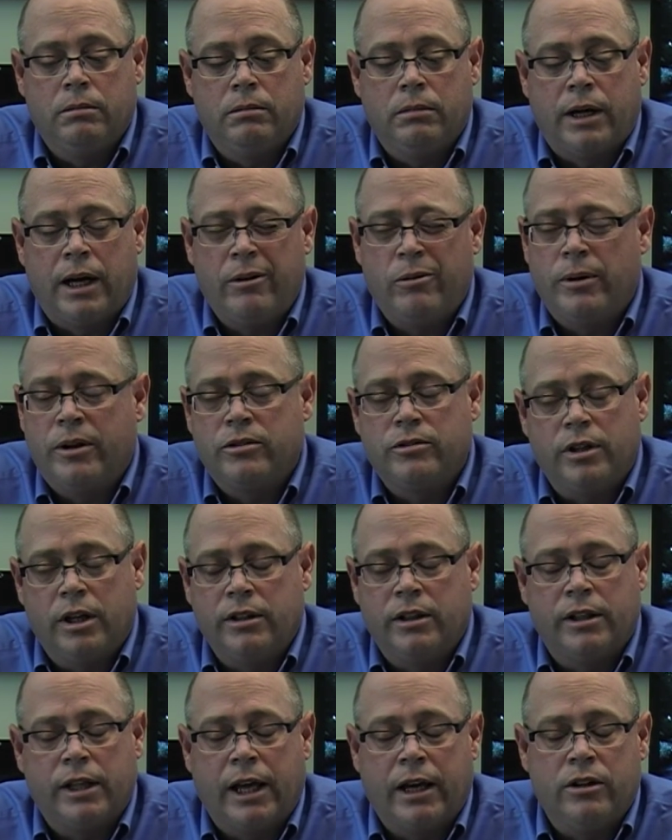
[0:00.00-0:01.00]
I'm not
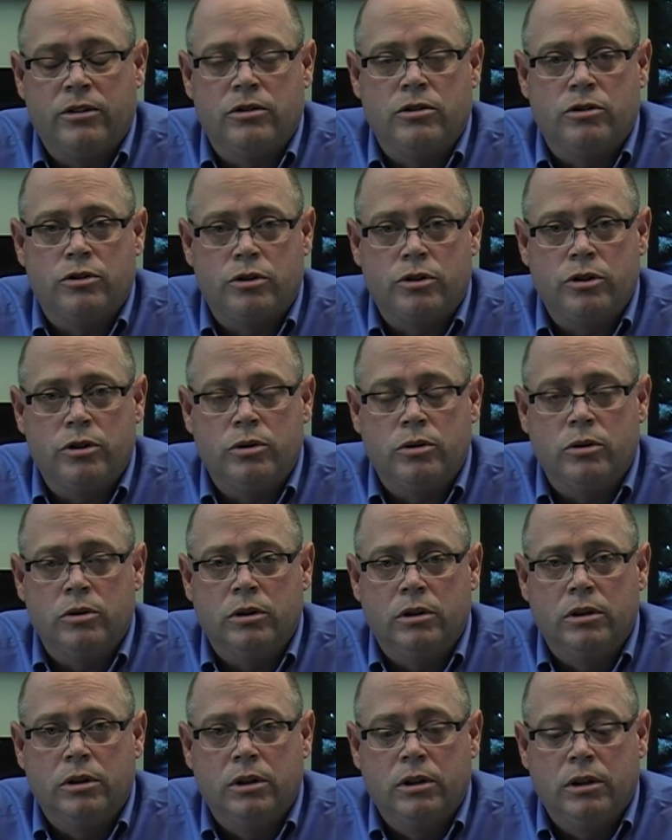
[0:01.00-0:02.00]
saying that isn't true,
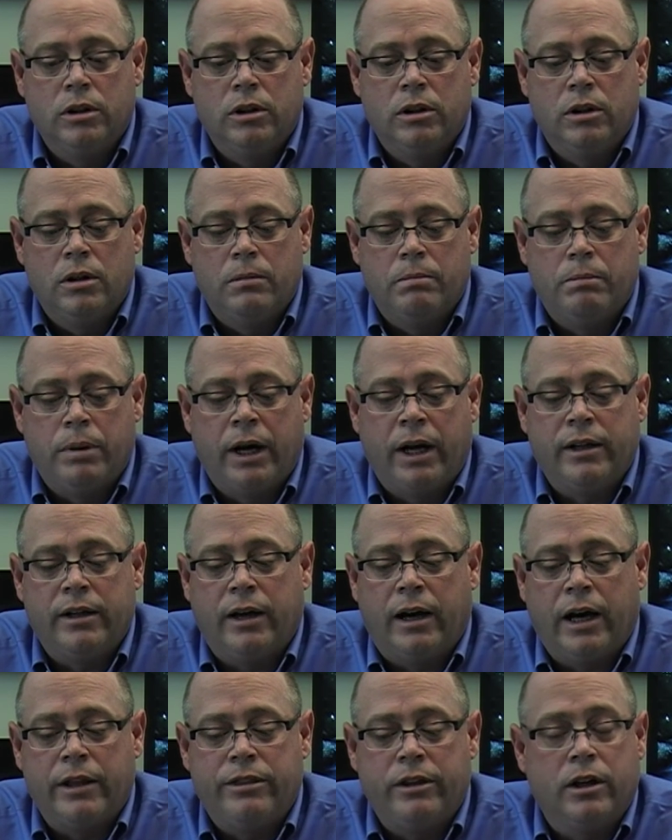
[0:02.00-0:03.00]
but
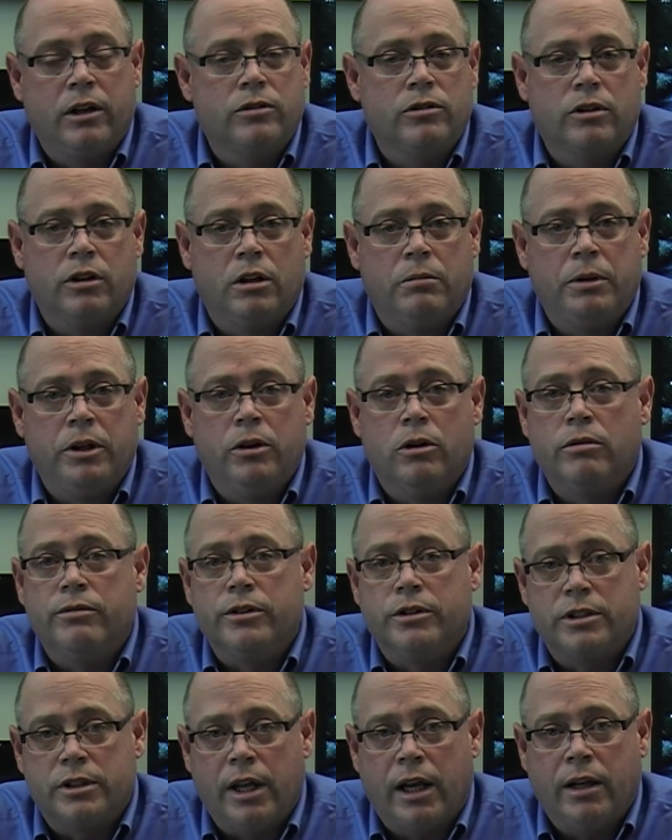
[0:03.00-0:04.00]
I think it's going to be
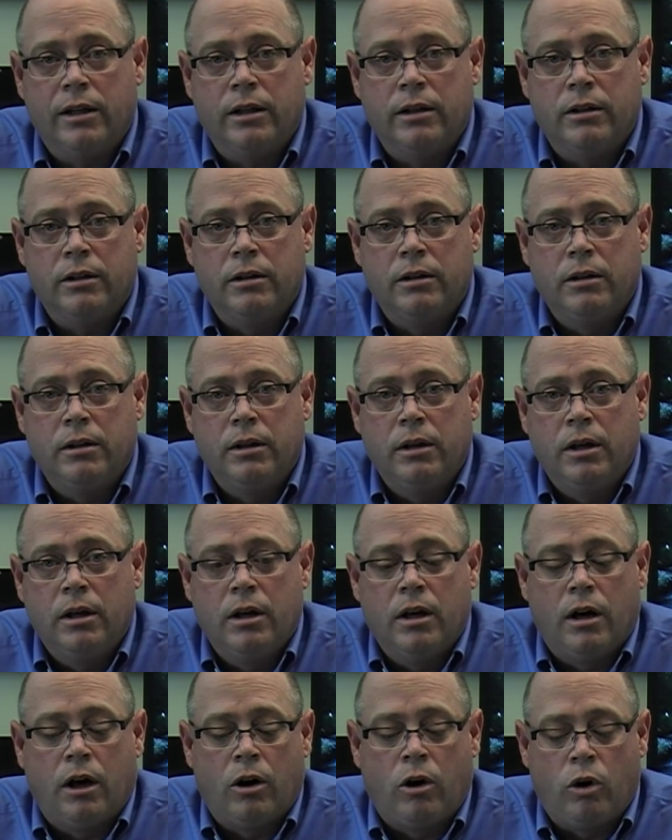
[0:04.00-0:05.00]
overstated.
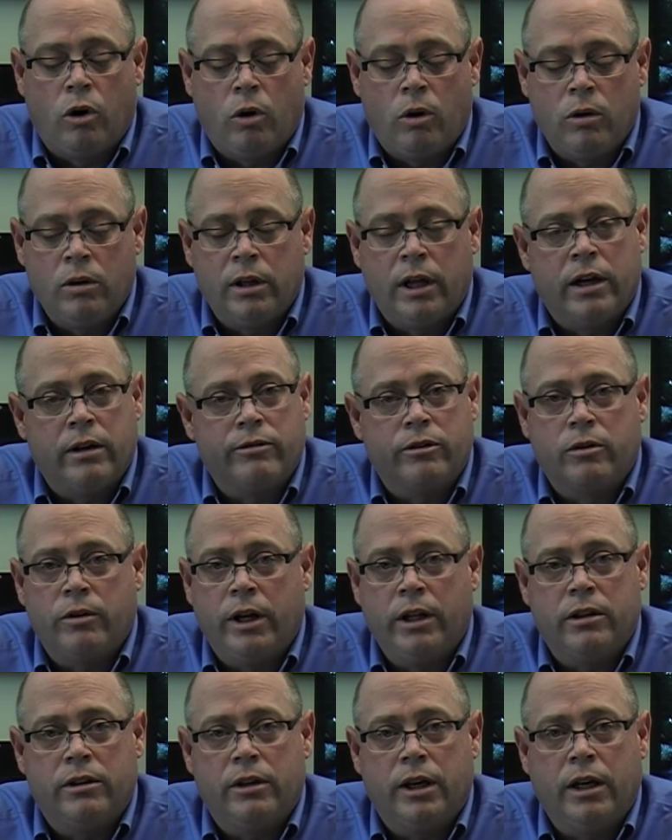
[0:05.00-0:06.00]
A whole lot of
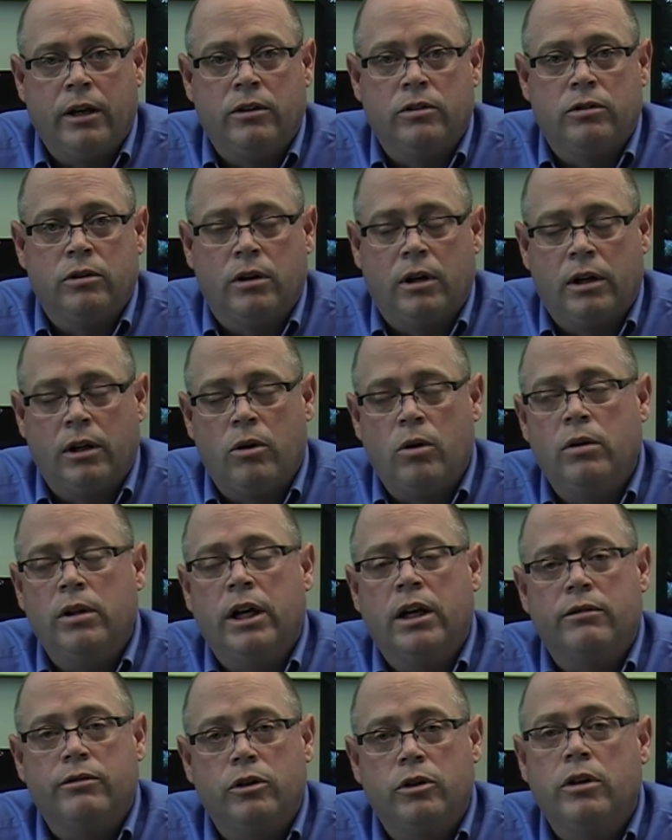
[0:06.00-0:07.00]
great things, a whole
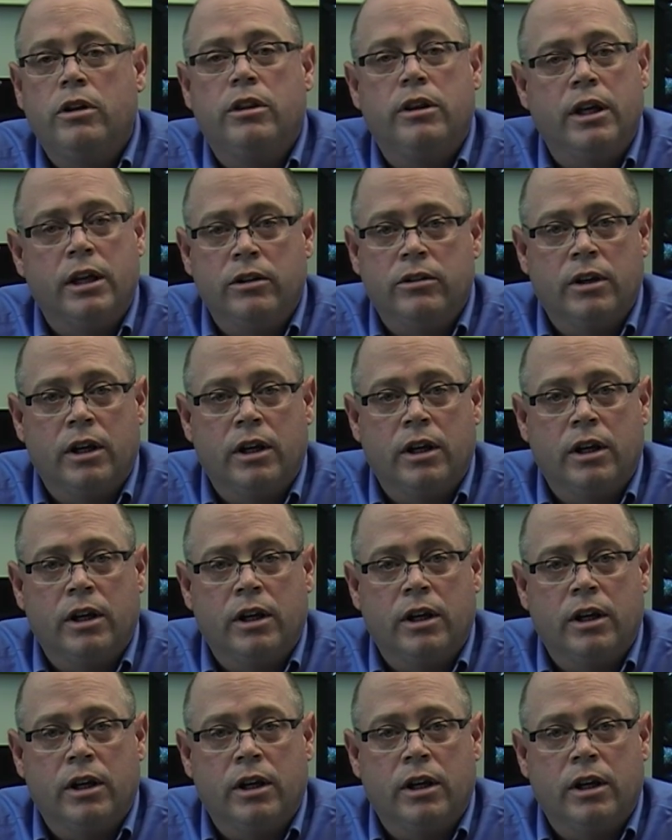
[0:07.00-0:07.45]
lot of good things